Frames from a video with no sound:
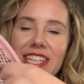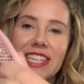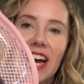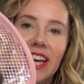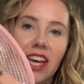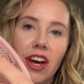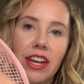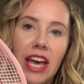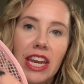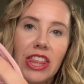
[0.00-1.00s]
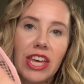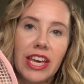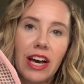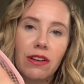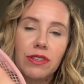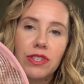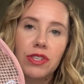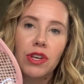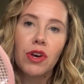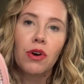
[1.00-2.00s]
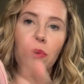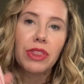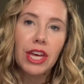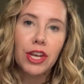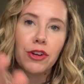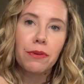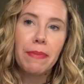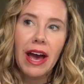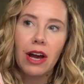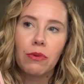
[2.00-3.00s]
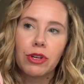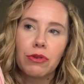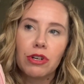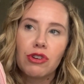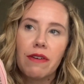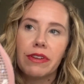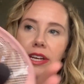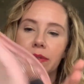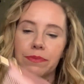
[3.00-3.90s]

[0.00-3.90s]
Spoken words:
not get on anything else within your bag when you are traveling.